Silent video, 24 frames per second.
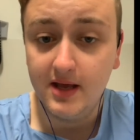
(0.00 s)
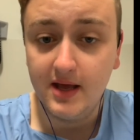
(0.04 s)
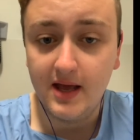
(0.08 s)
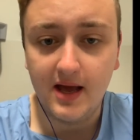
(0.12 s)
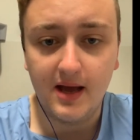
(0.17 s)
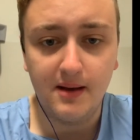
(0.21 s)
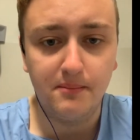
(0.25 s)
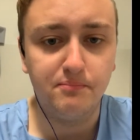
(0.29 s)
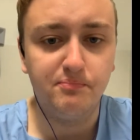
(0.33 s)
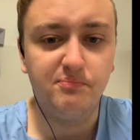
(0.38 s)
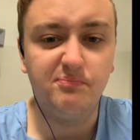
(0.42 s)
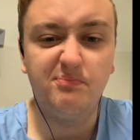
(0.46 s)

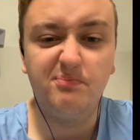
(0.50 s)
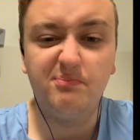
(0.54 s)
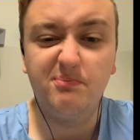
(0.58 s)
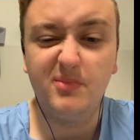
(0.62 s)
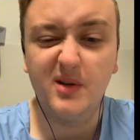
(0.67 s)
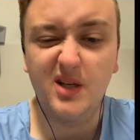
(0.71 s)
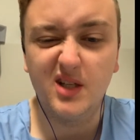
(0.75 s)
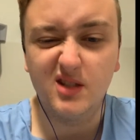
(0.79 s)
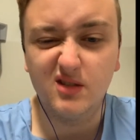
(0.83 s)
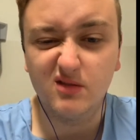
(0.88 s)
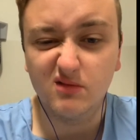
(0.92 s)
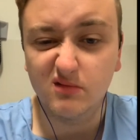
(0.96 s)

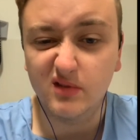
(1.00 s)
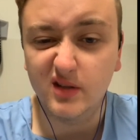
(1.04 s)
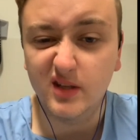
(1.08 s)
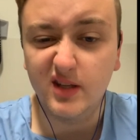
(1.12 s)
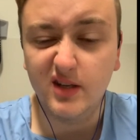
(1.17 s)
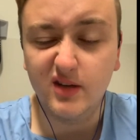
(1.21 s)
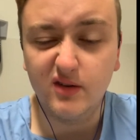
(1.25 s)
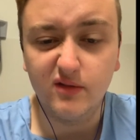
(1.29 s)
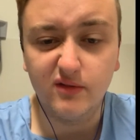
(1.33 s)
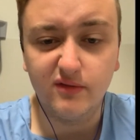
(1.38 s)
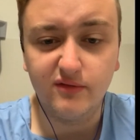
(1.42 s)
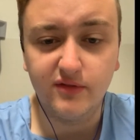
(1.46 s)
but it's really
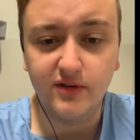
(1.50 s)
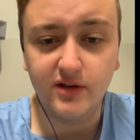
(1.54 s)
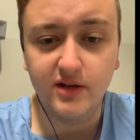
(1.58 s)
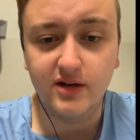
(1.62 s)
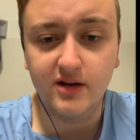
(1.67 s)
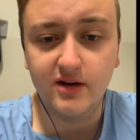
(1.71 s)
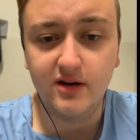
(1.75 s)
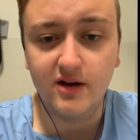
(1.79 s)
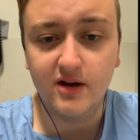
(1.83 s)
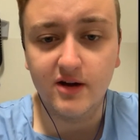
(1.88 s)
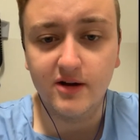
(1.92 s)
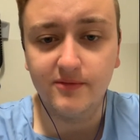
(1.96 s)
good for you to
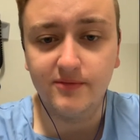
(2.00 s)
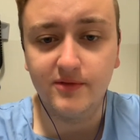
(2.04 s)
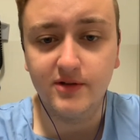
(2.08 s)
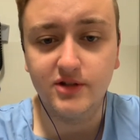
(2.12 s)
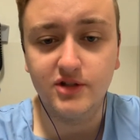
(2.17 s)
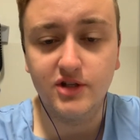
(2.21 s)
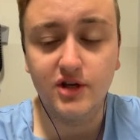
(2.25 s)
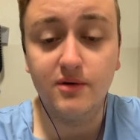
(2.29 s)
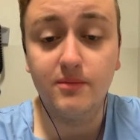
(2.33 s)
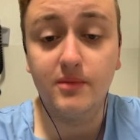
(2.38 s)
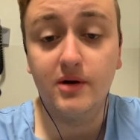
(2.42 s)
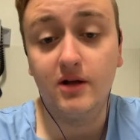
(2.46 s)
know the
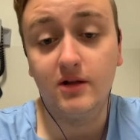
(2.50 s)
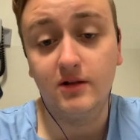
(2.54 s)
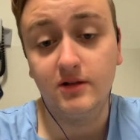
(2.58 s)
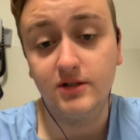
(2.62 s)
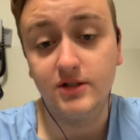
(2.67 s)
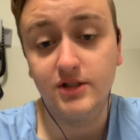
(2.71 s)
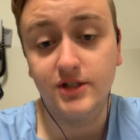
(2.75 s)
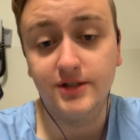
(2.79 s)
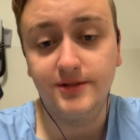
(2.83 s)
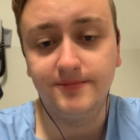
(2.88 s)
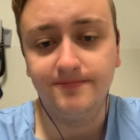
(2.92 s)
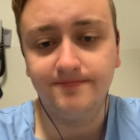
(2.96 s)
terminology.